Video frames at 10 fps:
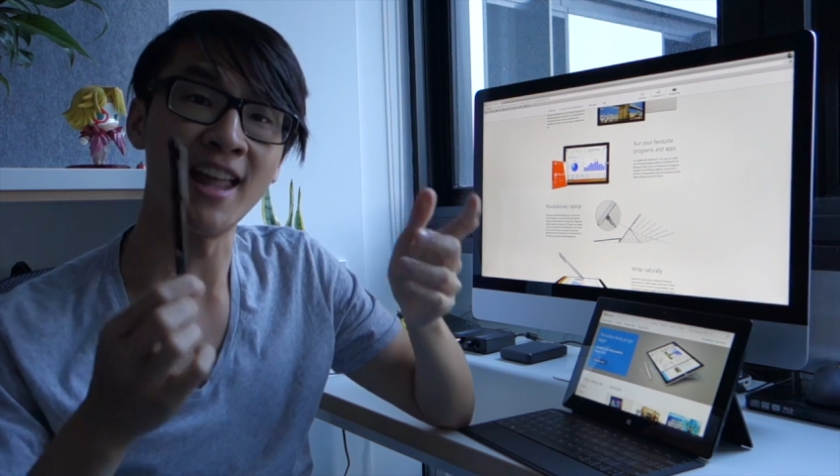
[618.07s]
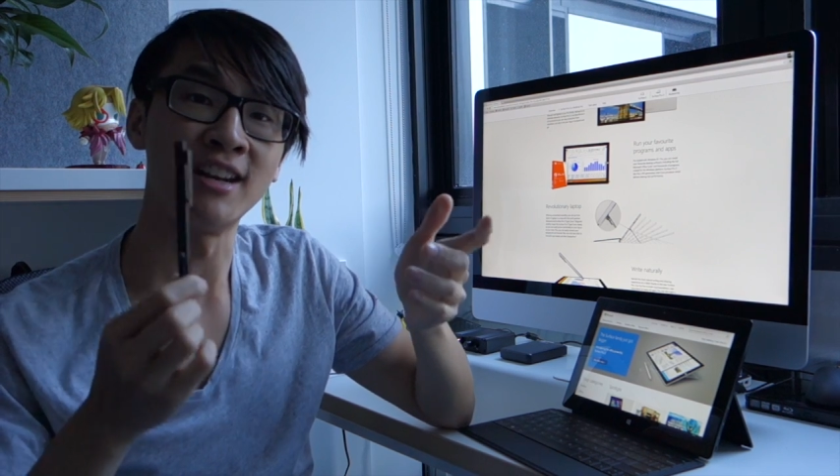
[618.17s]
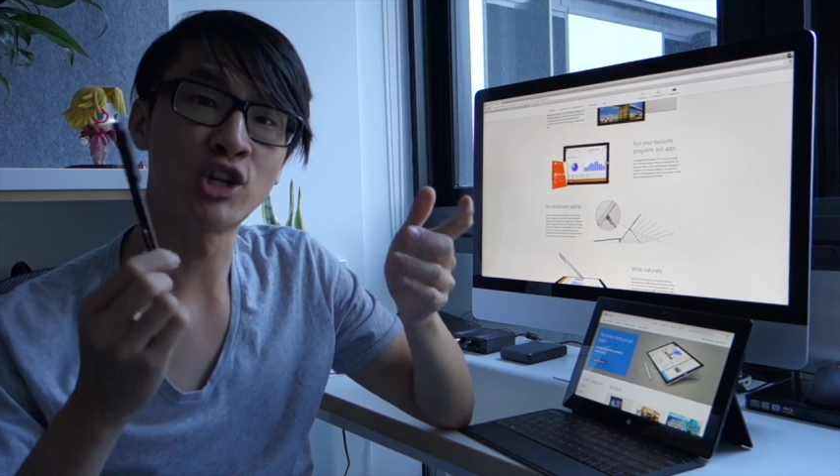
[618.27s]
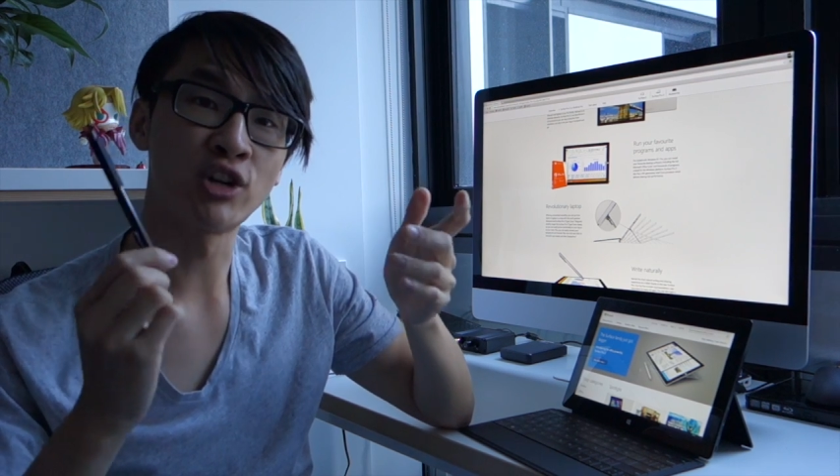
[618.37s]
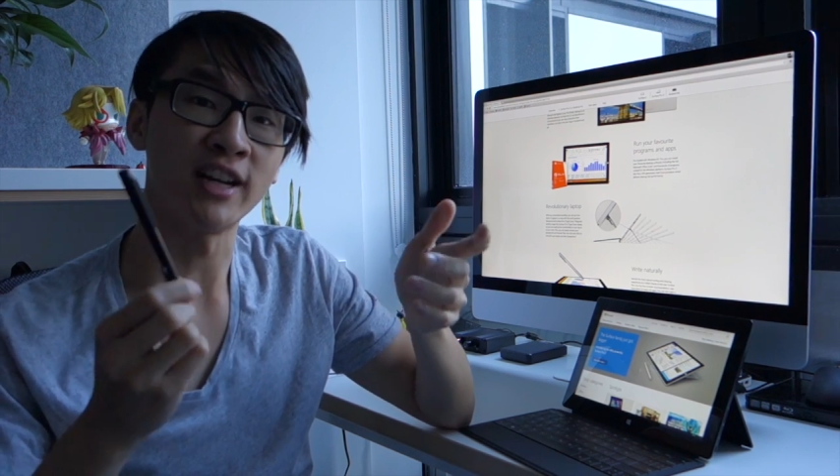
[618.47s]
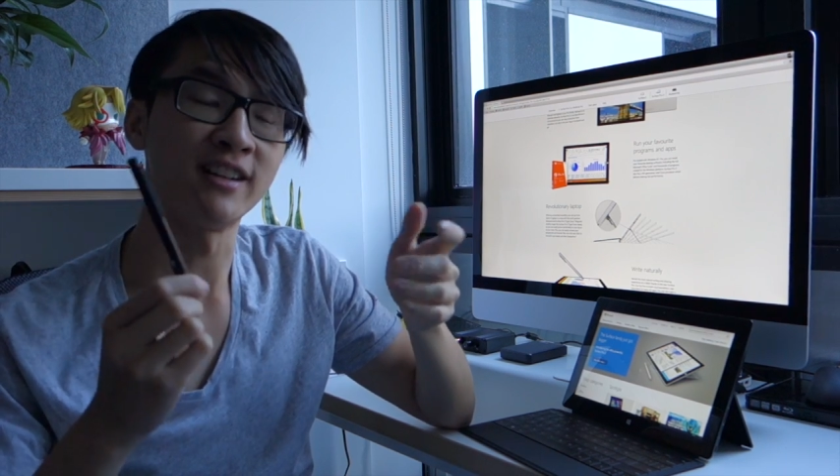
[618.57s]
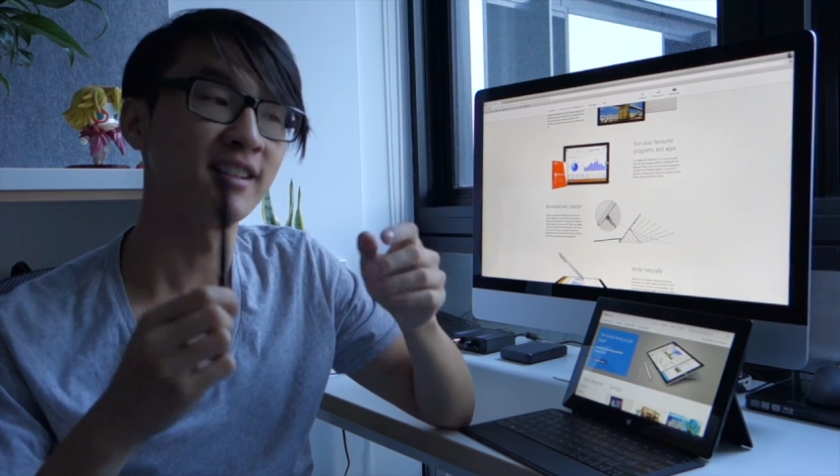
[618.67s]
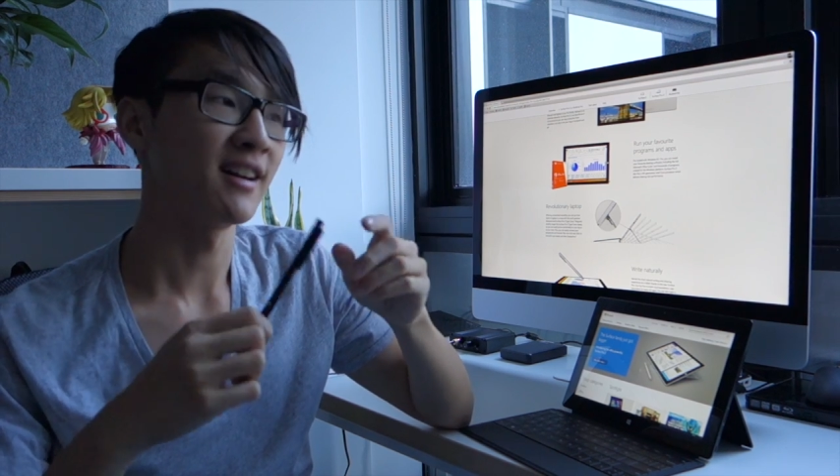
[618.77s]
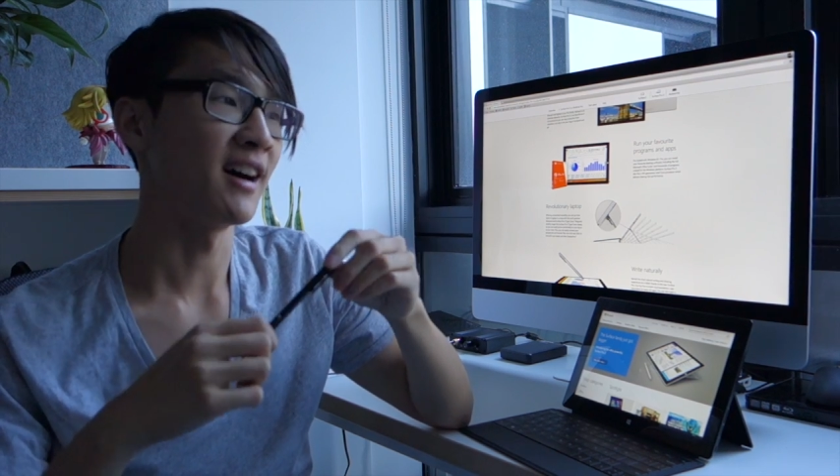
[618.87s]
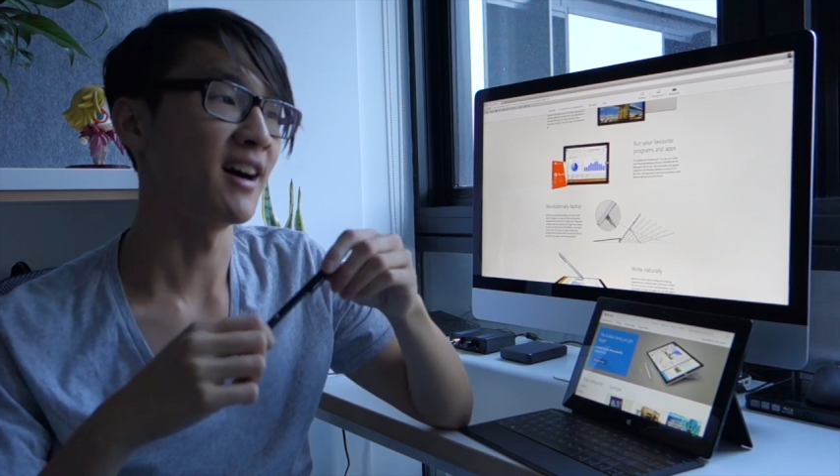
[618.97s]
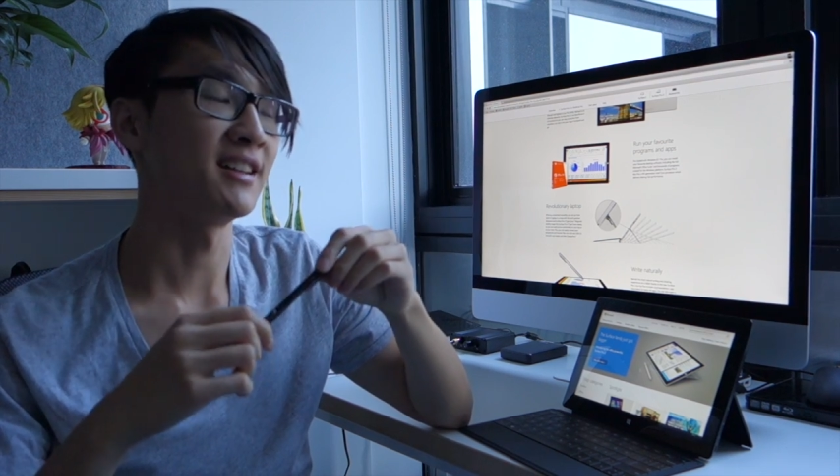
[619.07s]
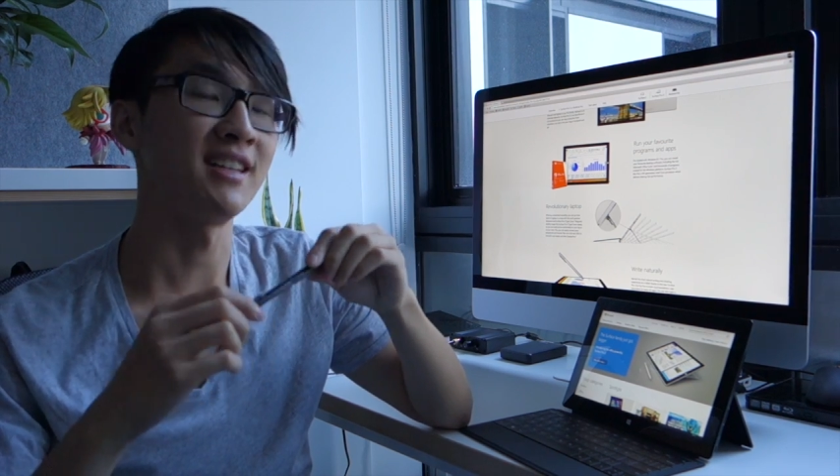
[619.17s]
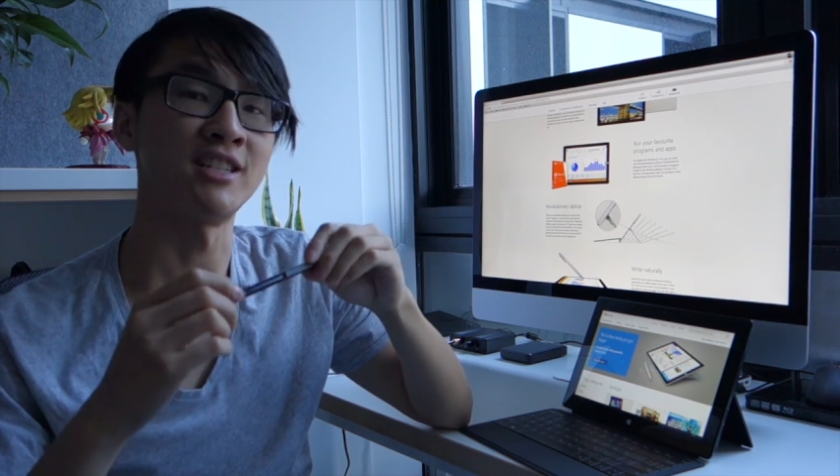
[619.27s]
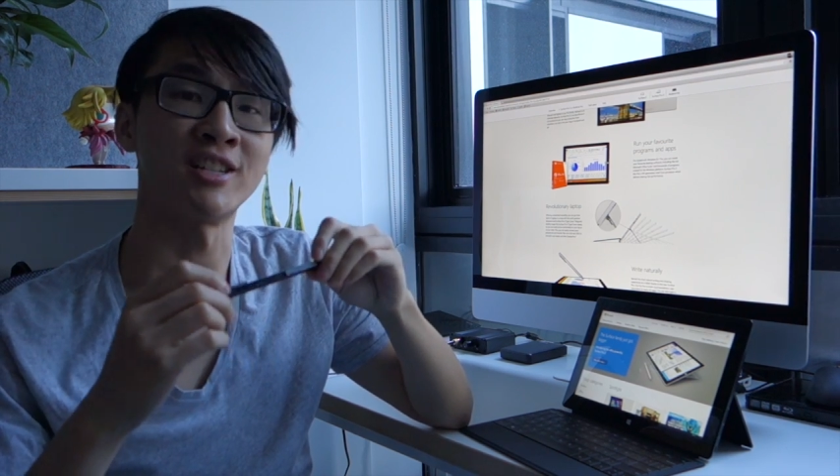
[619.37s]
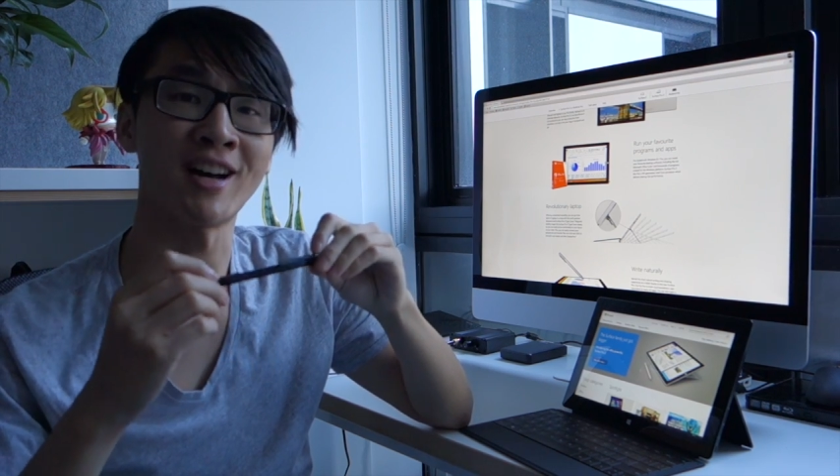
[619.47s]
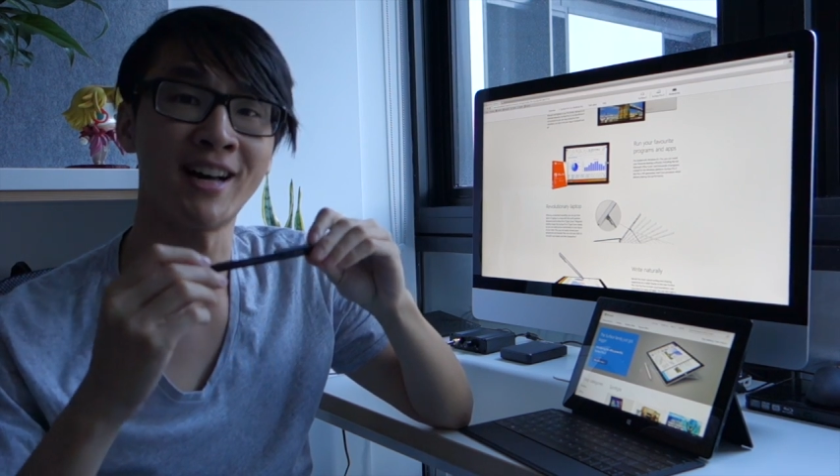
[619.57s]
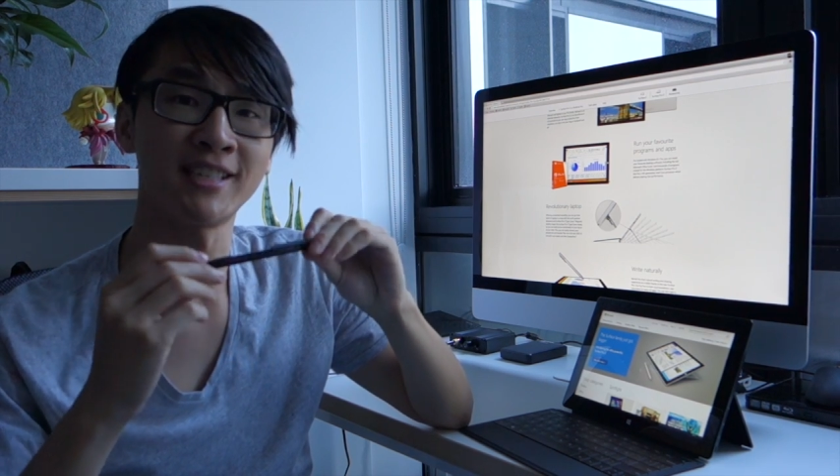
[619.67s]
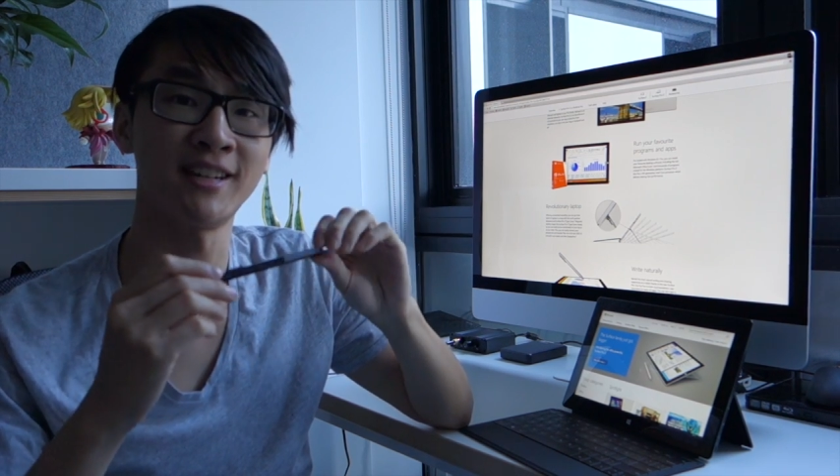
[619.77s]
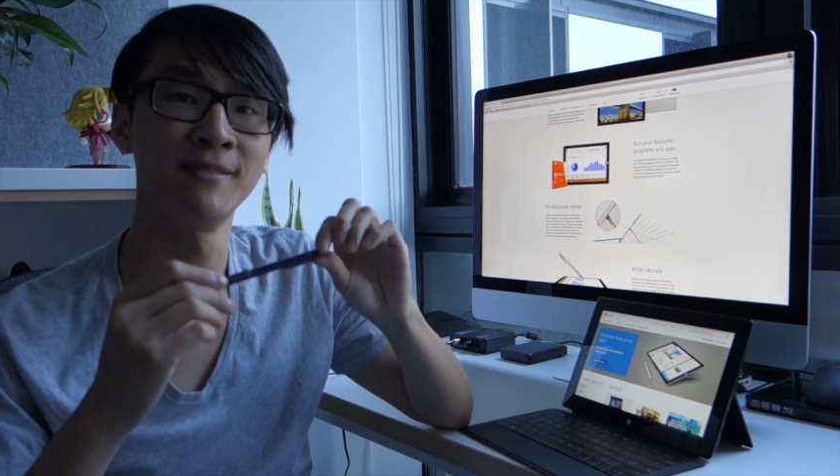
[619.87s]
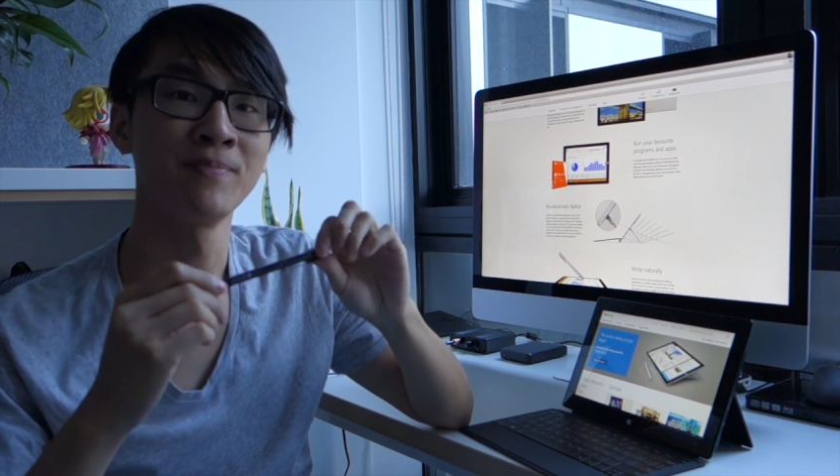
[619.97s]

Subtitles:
n-trig digitizer,